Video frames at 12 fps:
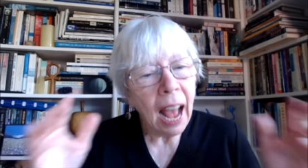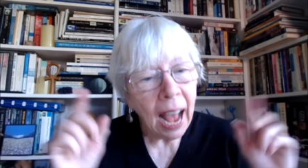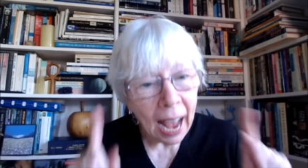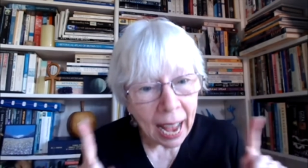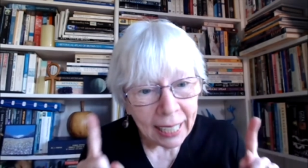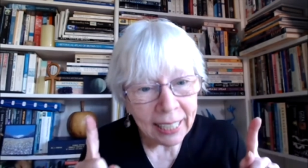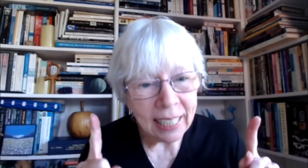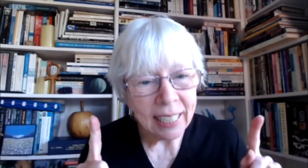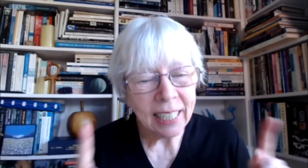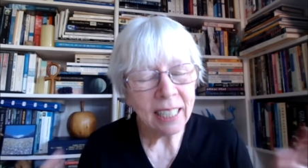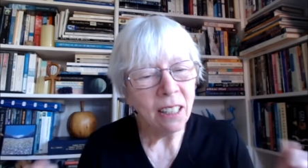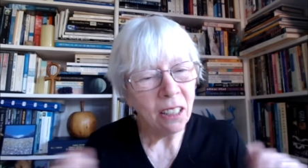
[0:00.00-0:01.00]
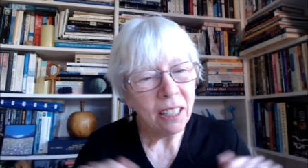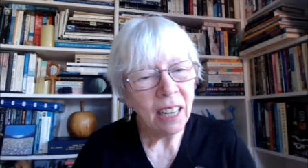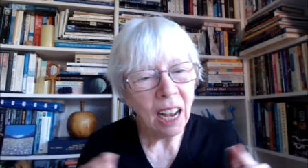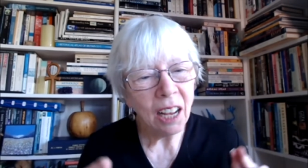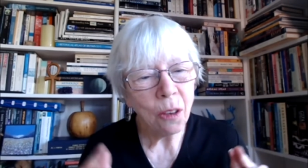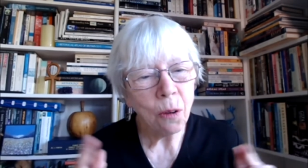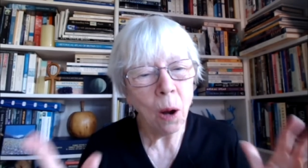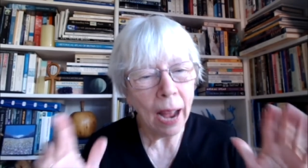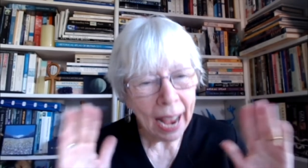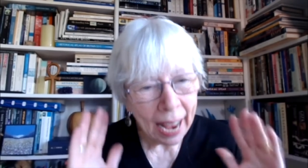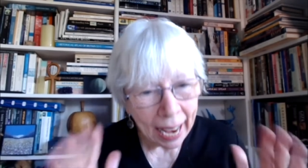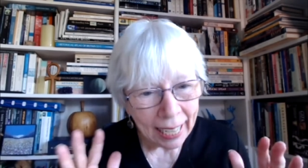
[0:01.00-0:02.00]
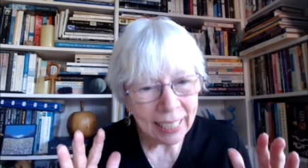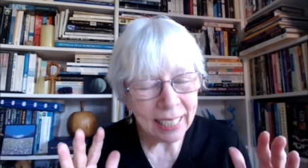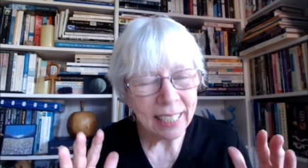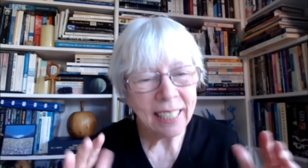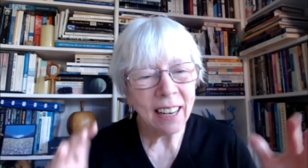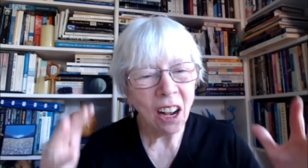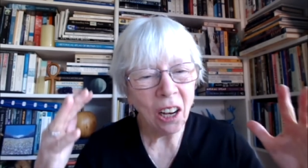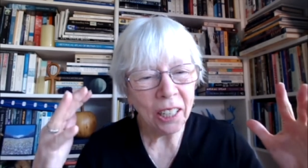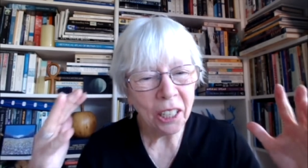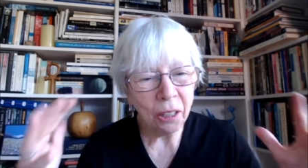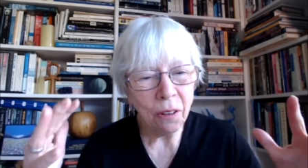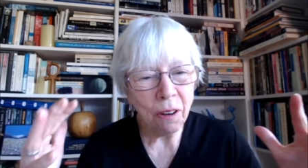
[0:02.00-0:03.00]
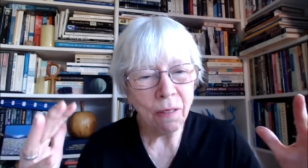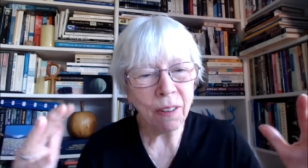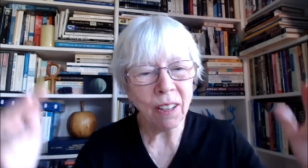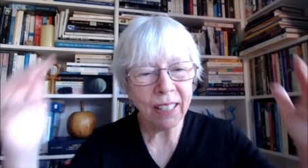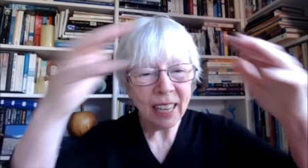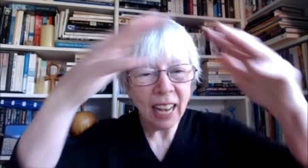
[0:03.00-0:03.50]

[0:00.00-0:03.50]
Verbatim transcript: And it's not an either or, and our universe